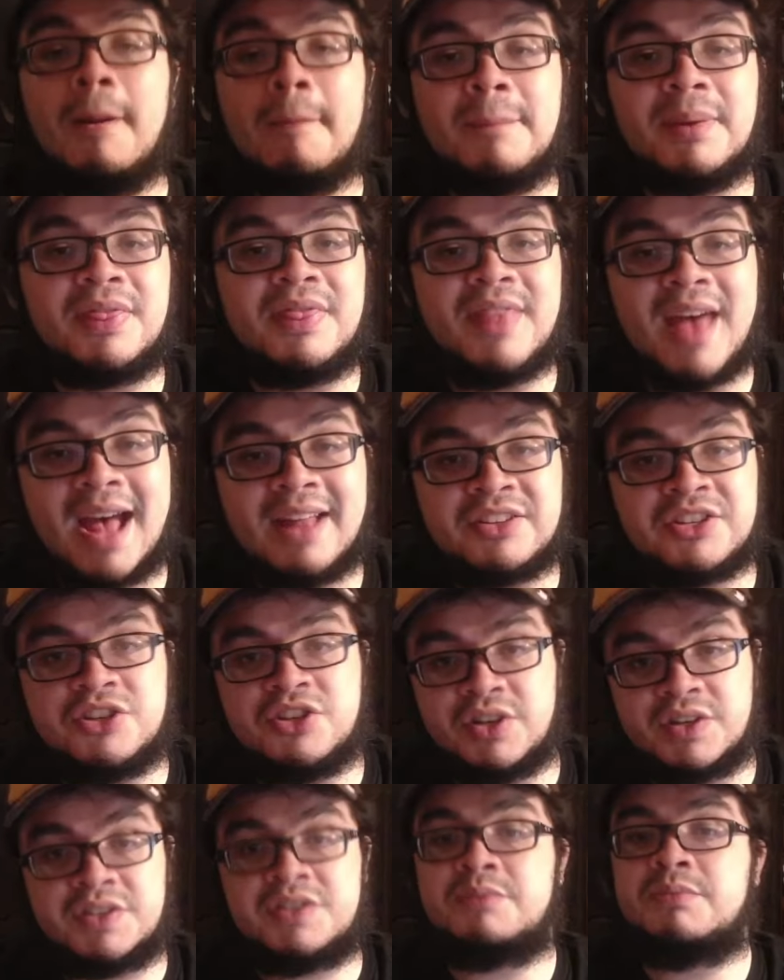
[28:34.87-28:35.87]
but that's
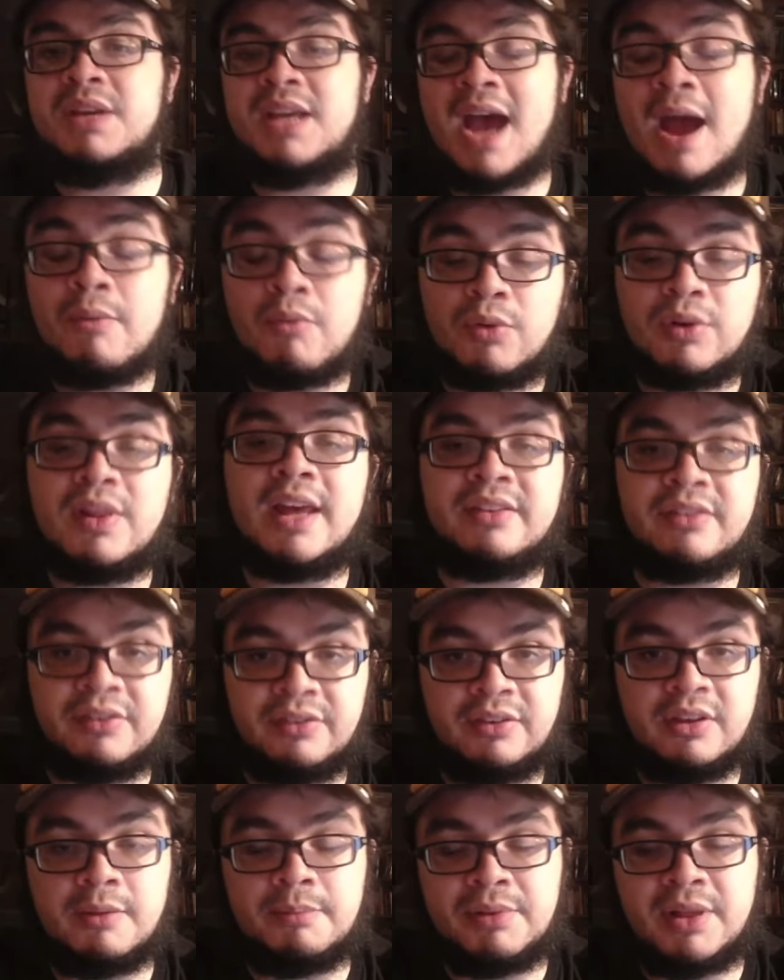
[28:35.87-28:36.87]
just me. I would like to
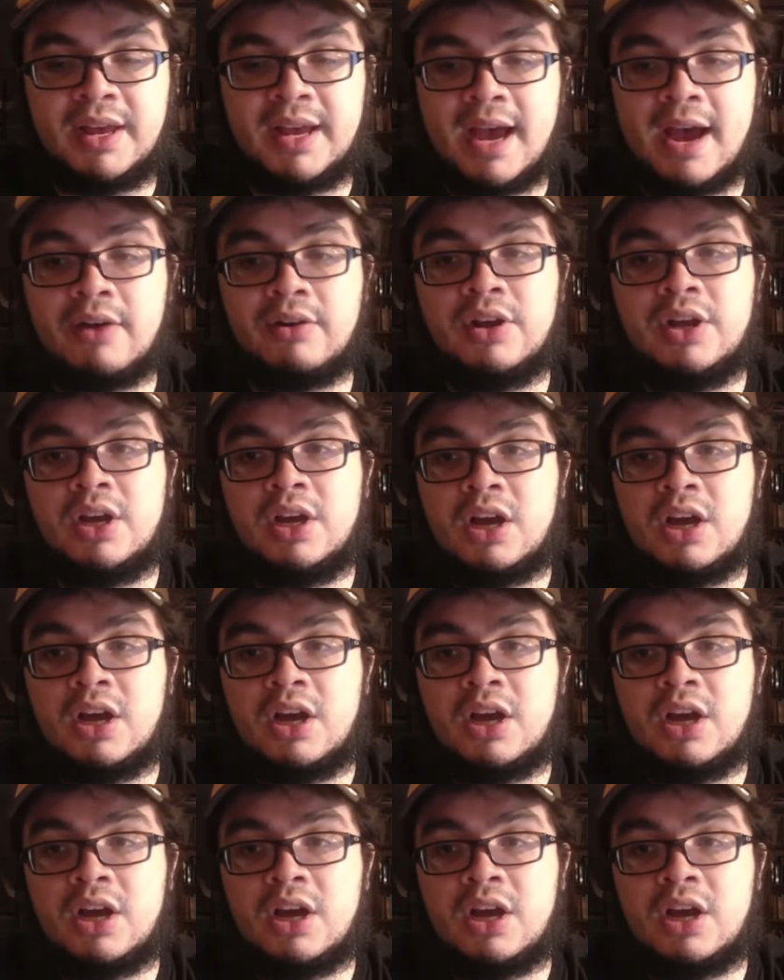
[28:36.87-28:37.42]
see it play out.